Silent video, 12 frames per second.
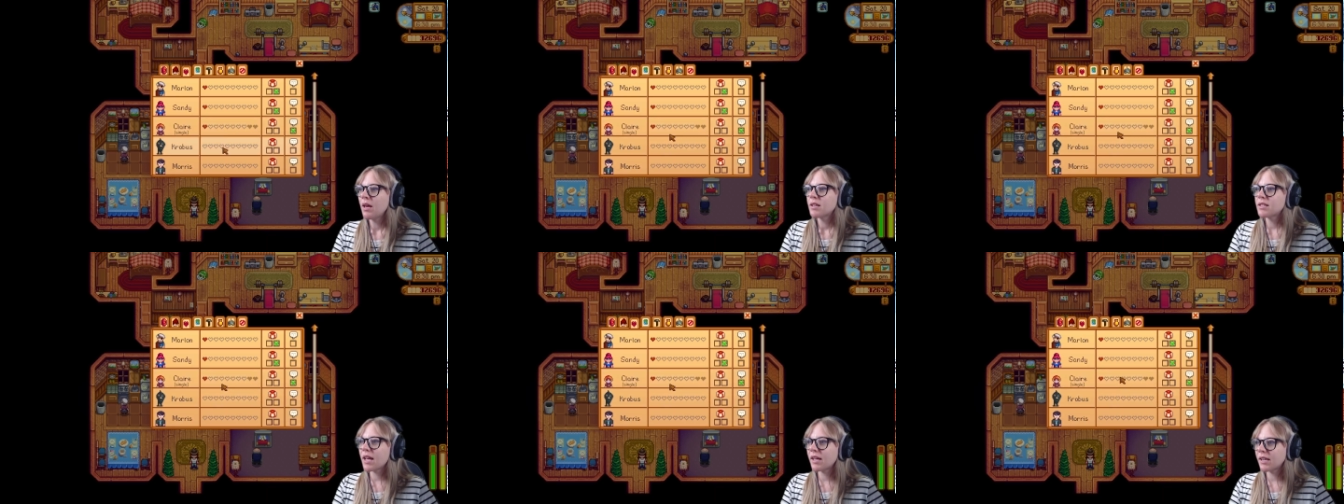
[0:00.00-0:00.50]

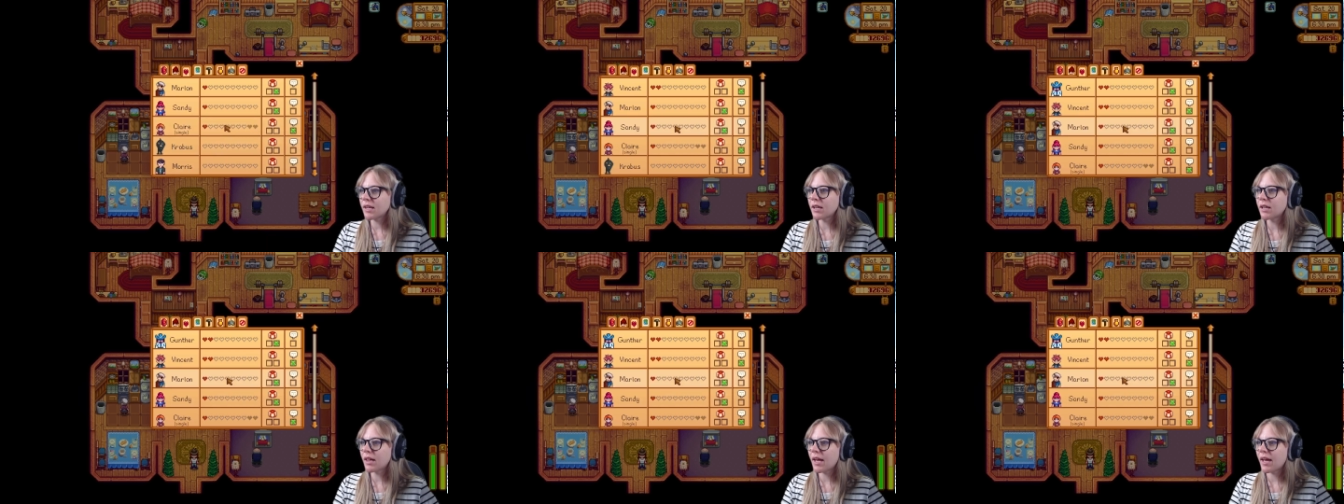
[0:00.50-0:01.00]
Sandy
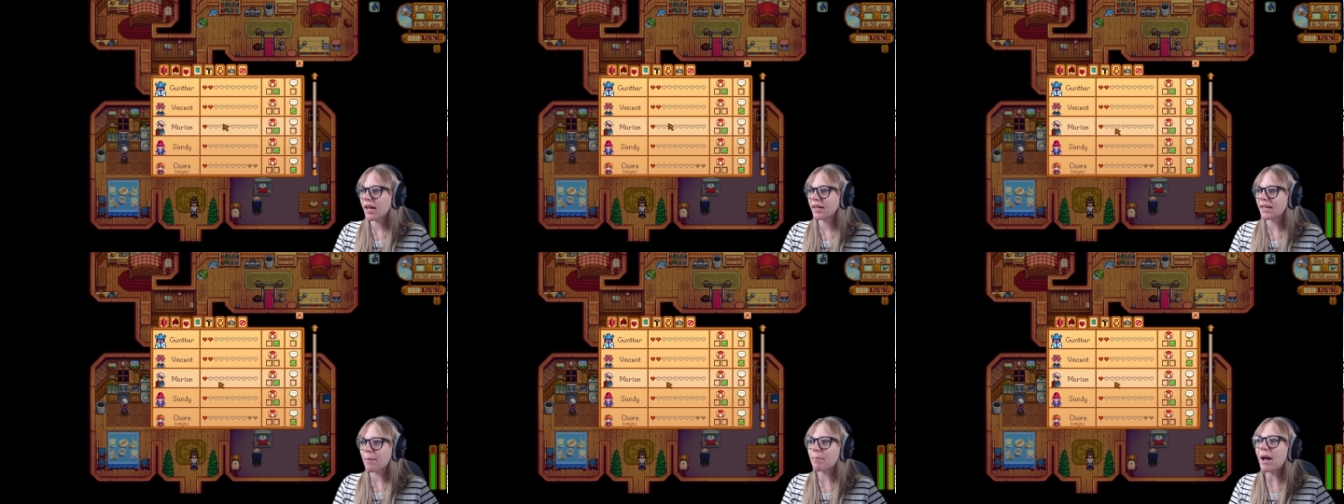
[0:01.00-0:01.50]
and Claire,
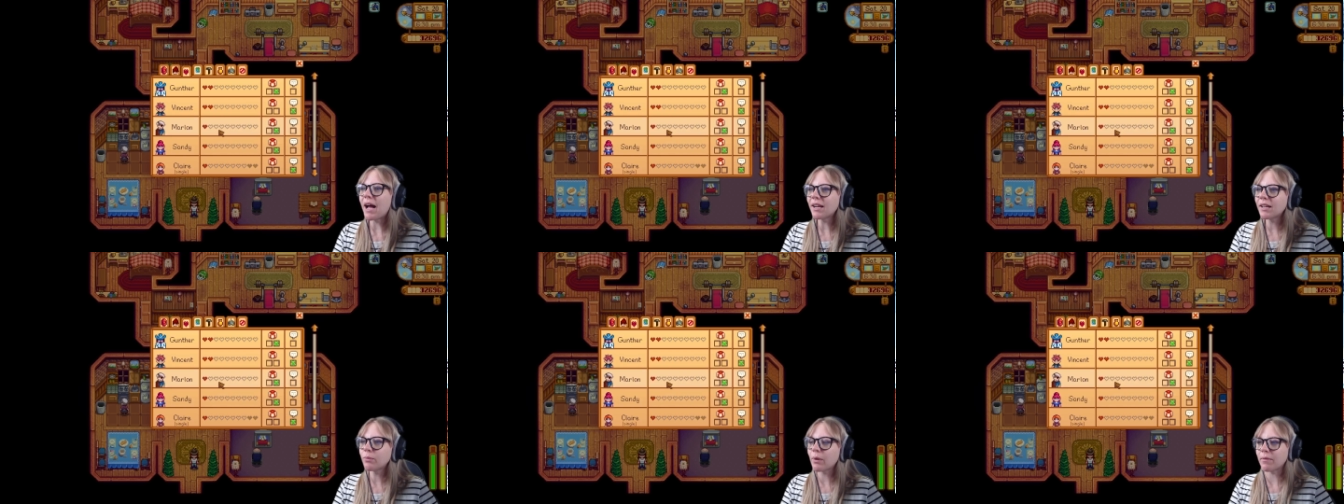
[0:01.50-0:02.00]
yeah,
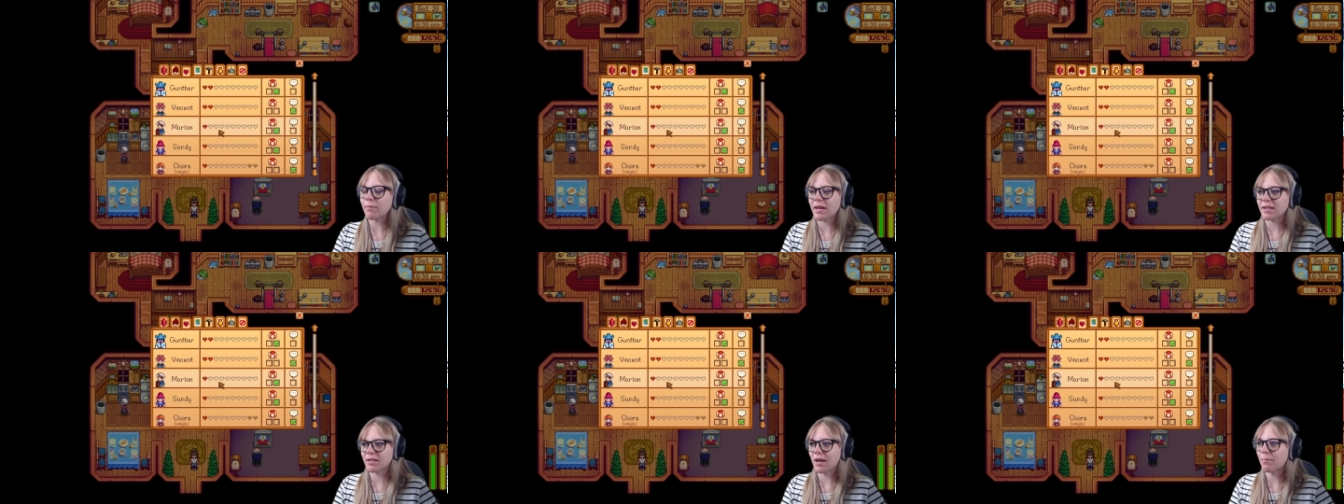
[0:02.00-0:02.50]
Marlon, we
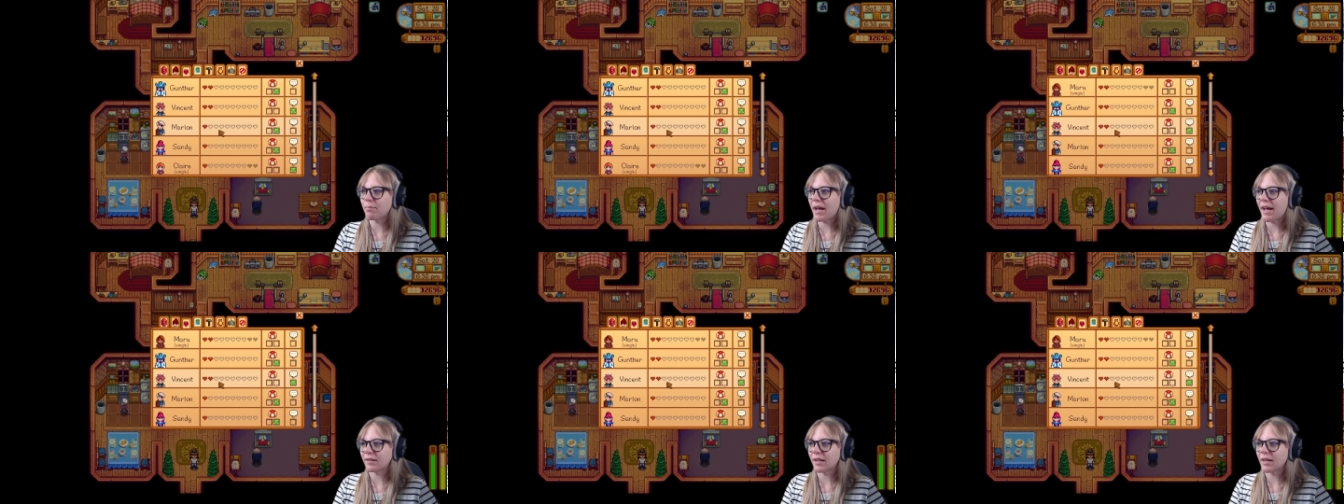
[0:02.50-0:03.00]
messed up
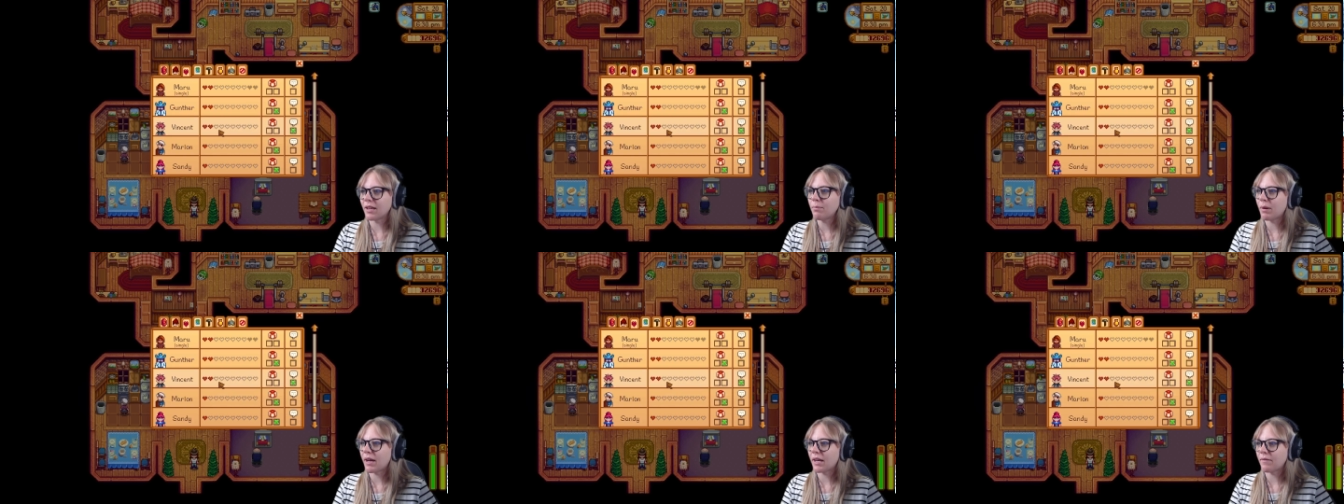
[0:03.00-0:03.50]
badly
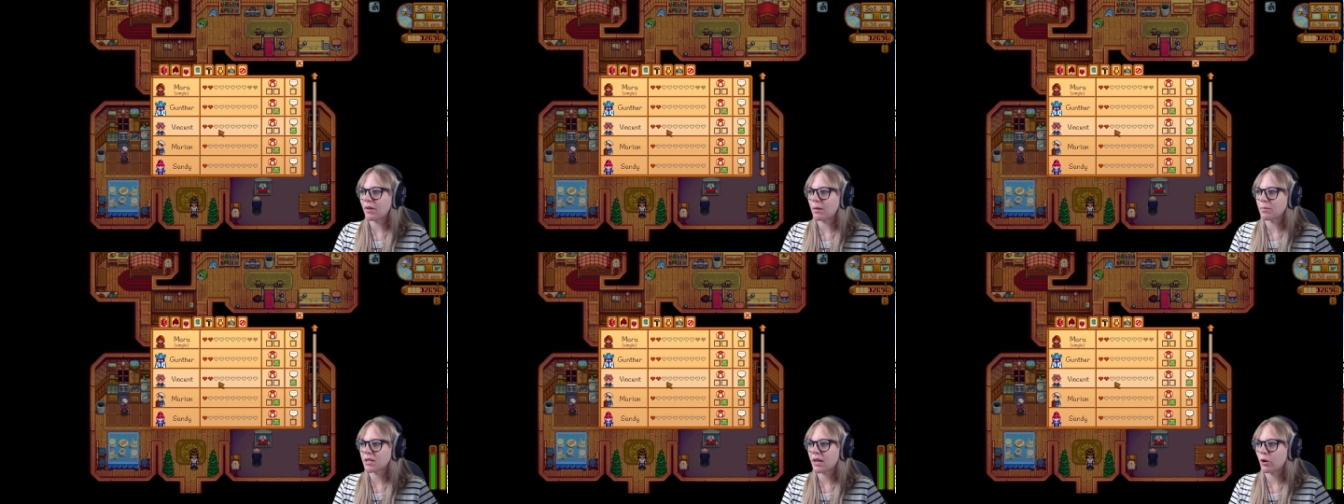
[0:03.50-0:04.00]
by giving
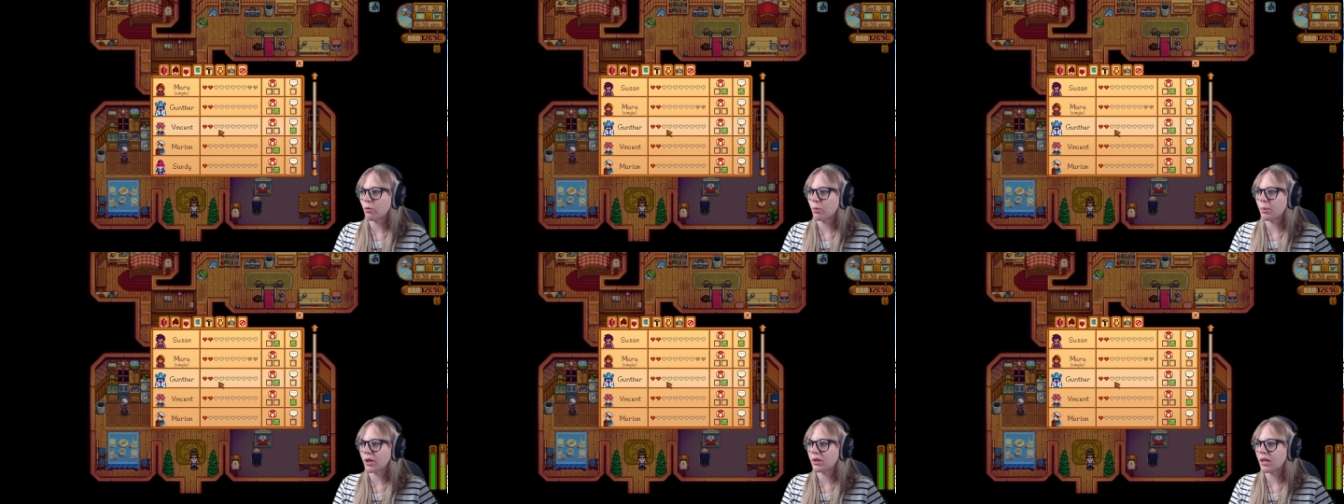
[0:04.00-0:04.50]
him a terrible
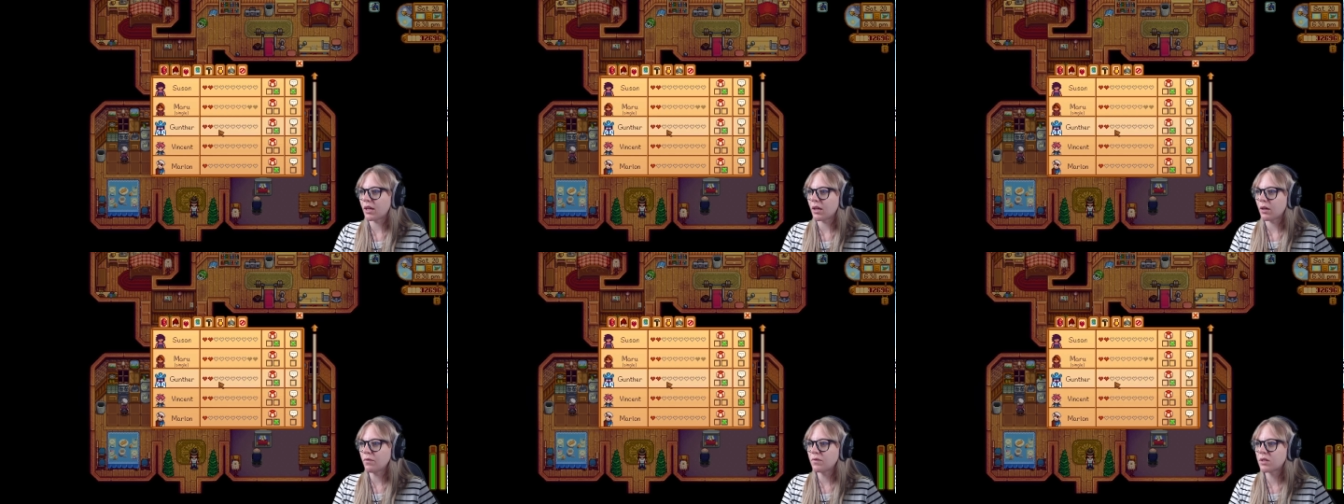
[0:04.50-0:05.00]
birthday
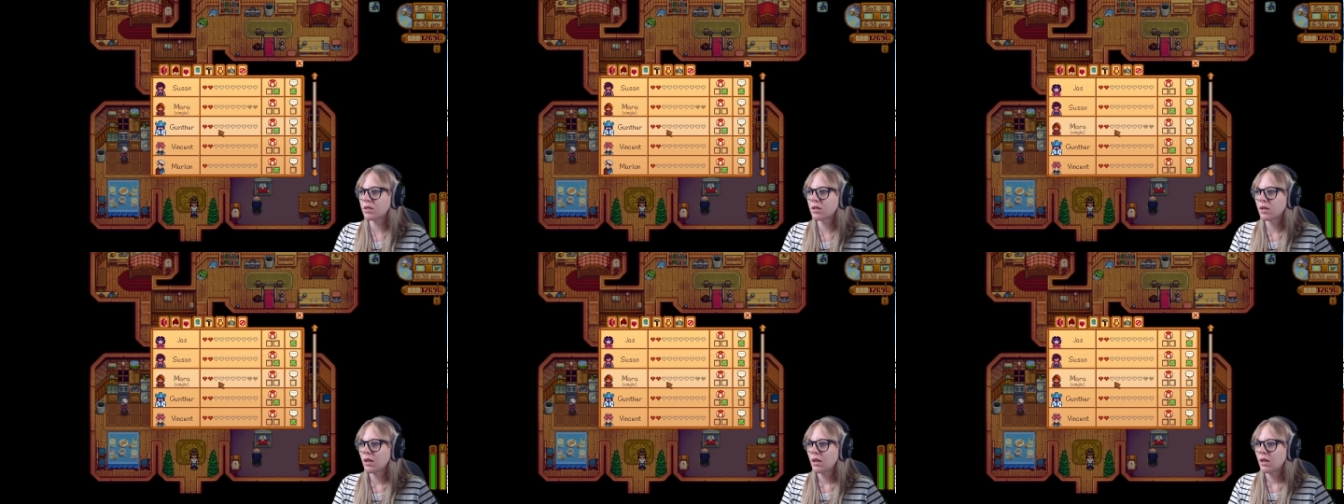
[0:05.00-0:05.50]
gift.